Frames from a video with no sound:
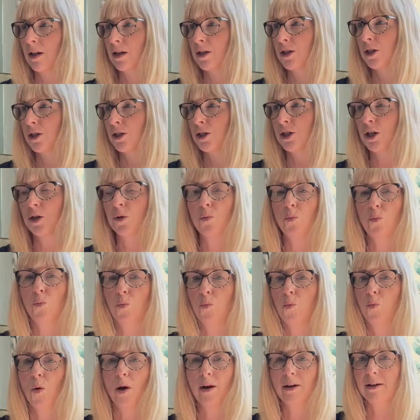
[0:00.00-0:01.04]
to do
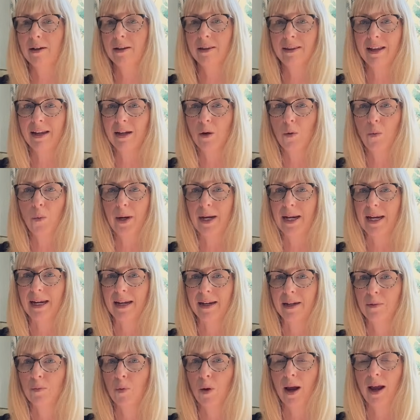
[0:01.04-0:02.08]
one thing a
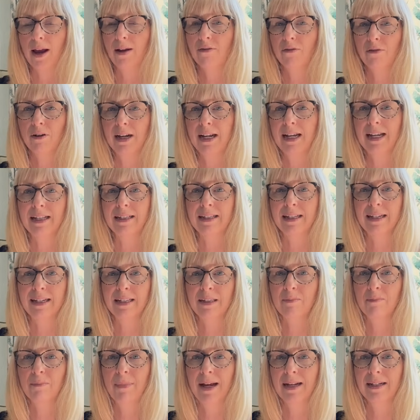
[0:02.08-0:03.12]
week, whatever it is, it
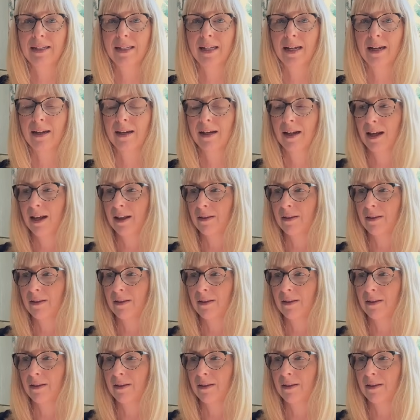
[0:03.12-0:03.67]
doesn't matter,